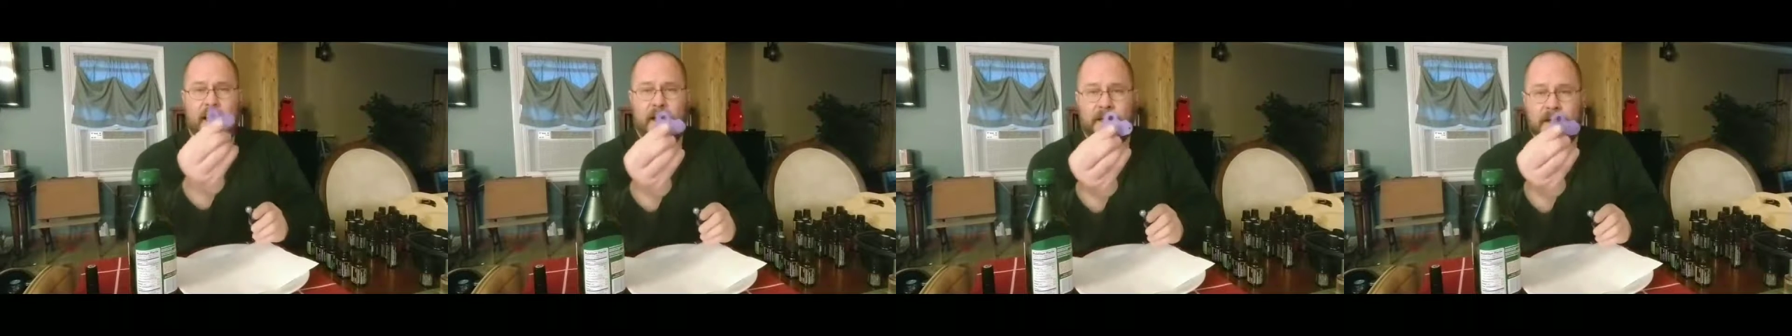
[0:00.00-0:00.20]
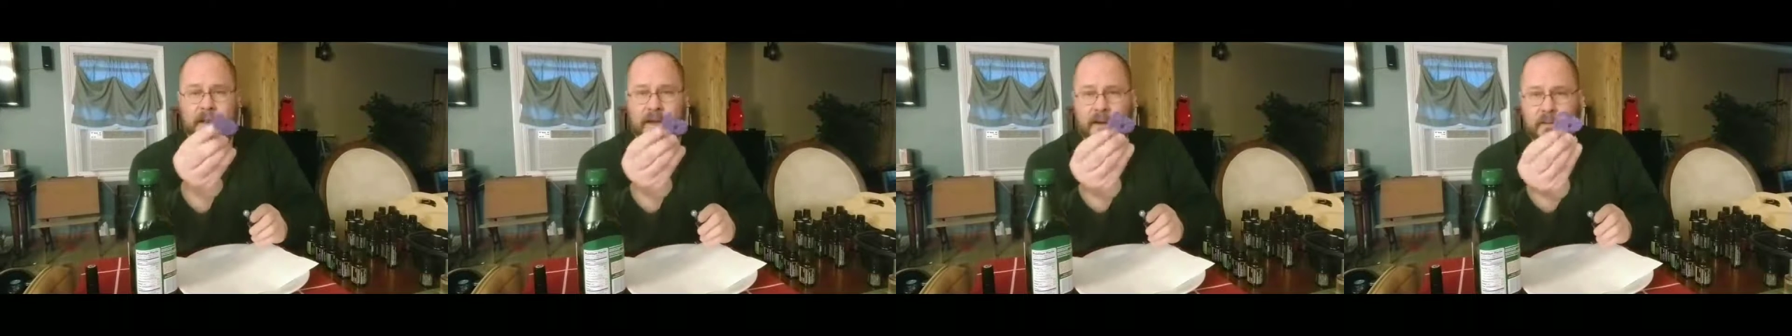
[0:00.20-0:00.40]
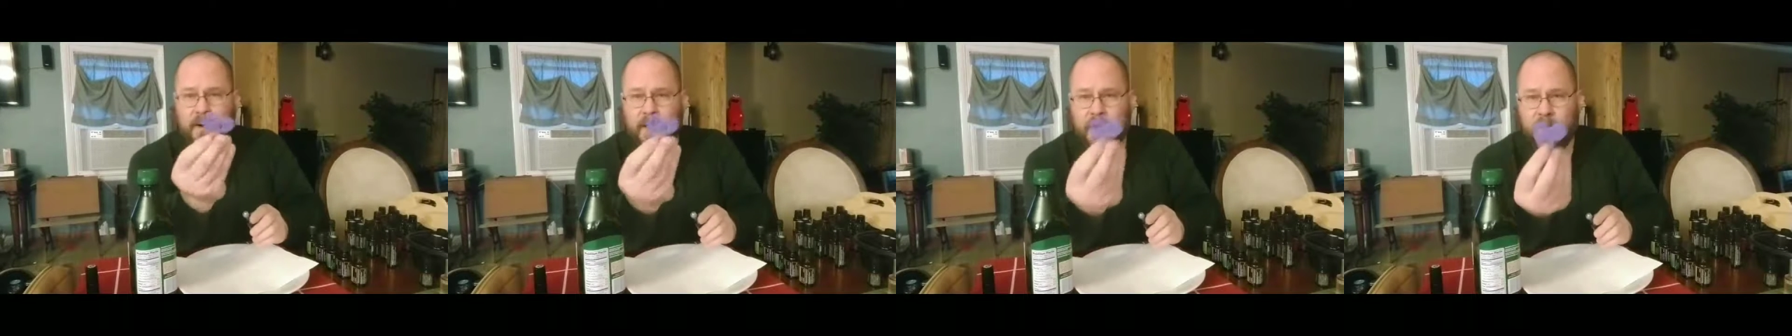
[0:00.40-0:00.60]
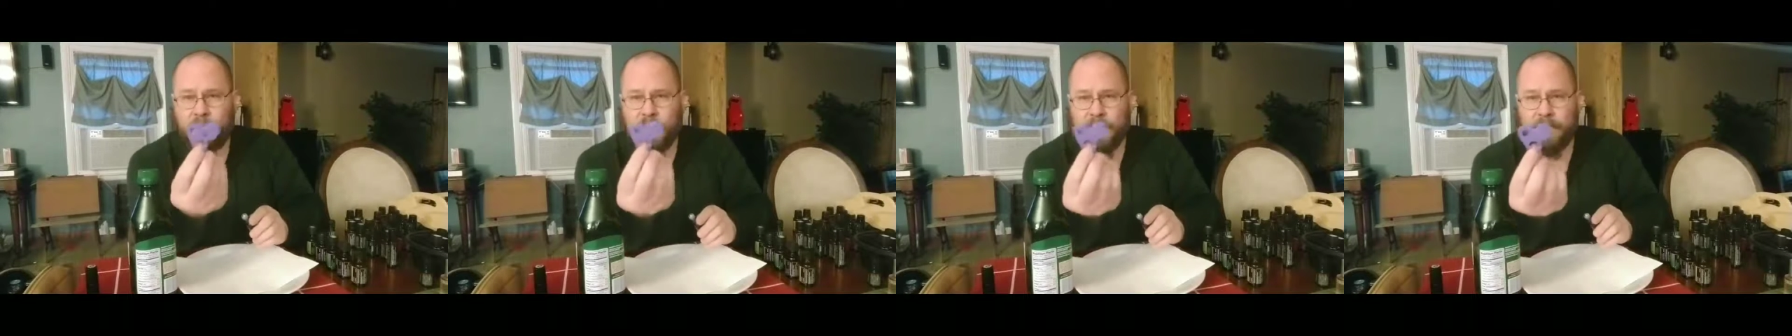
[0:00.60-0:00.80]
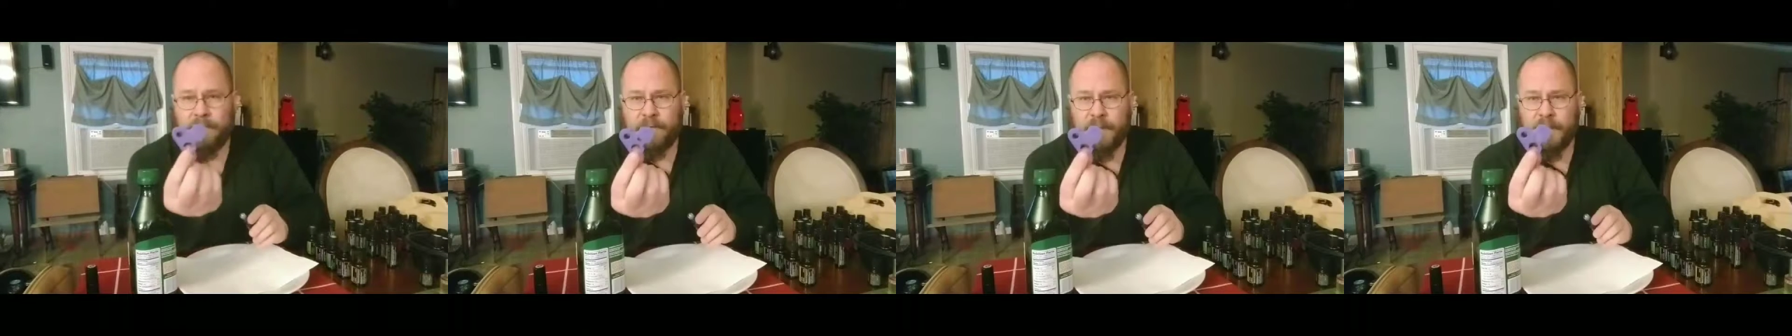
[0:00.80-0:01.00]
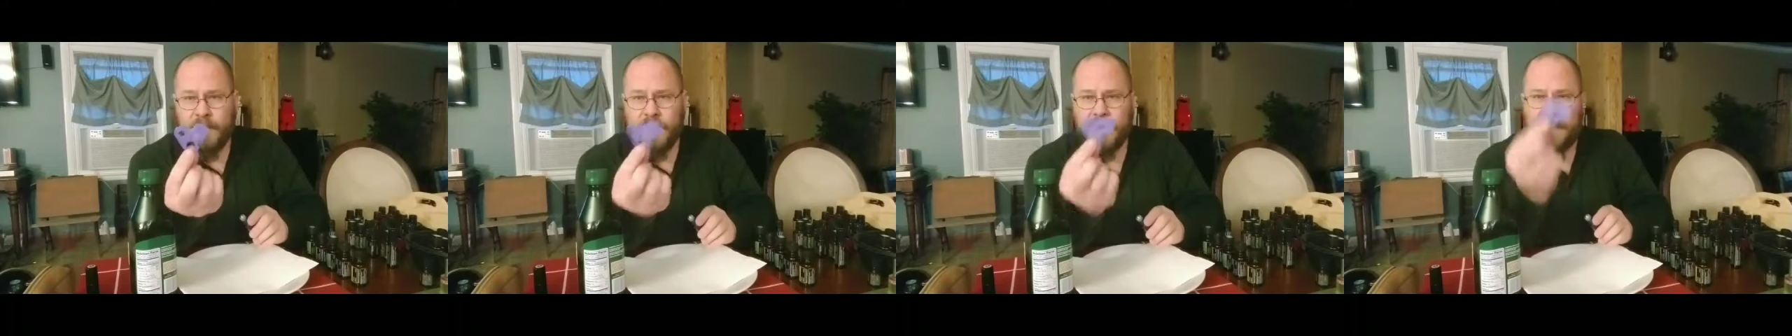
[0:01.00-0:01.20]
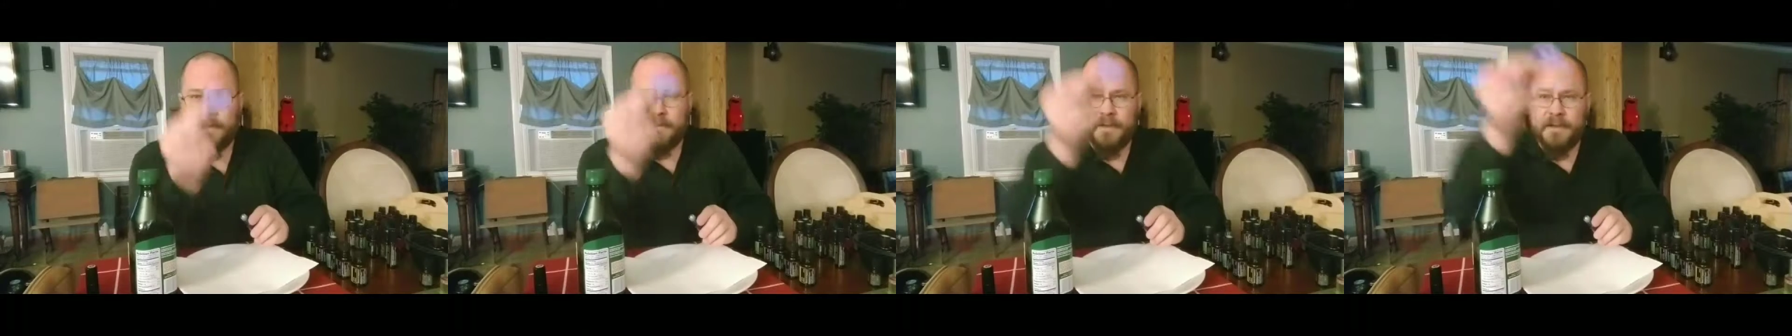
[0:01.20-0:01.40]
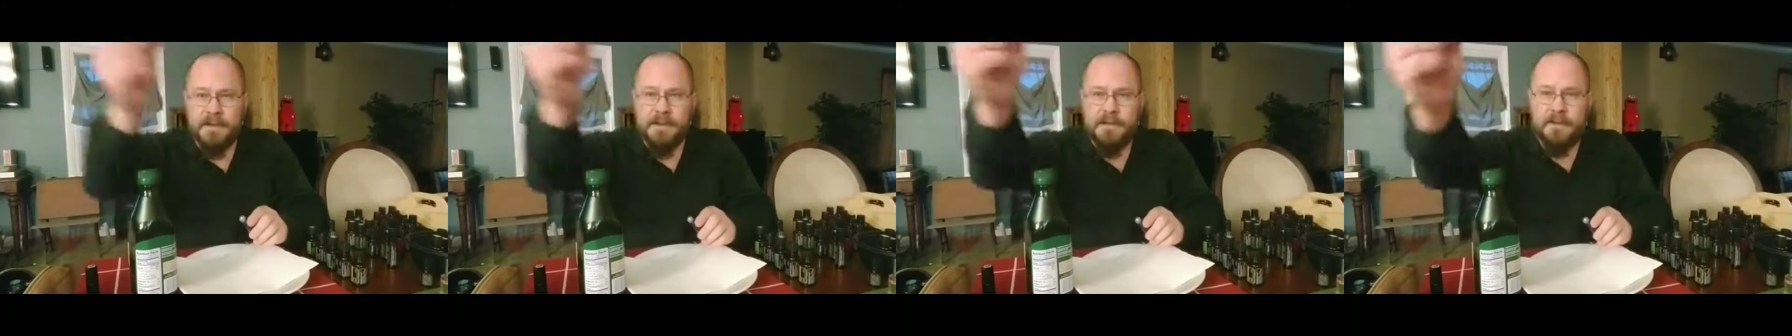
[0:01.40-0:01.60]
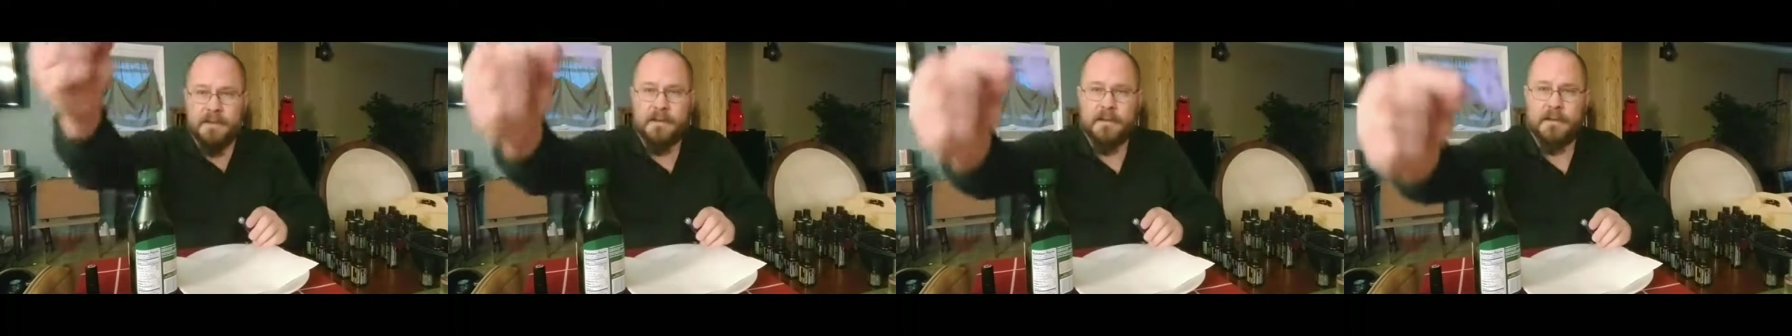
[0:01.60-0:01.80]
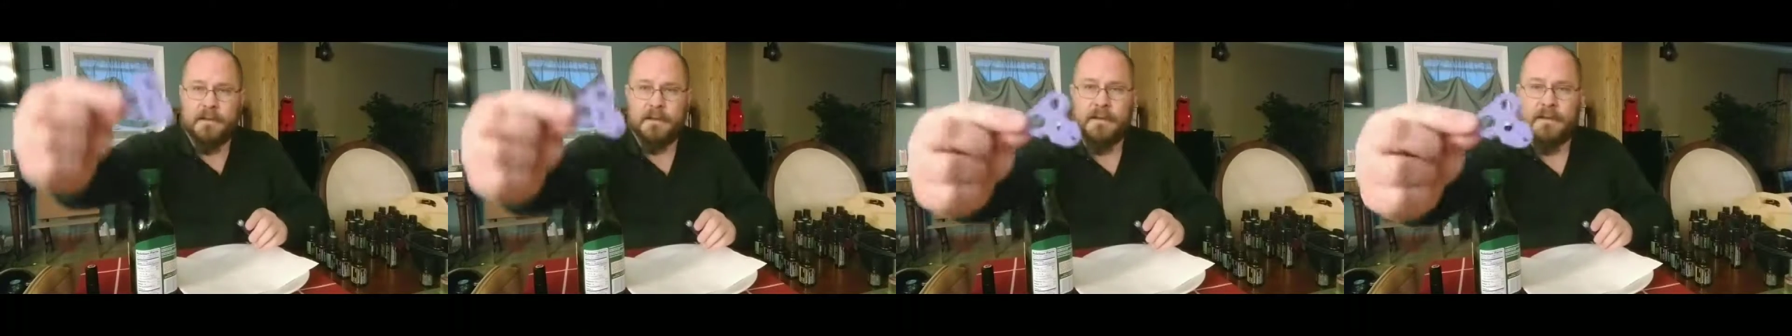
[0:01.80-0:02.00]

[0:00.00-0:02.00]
And then when I refill, I have this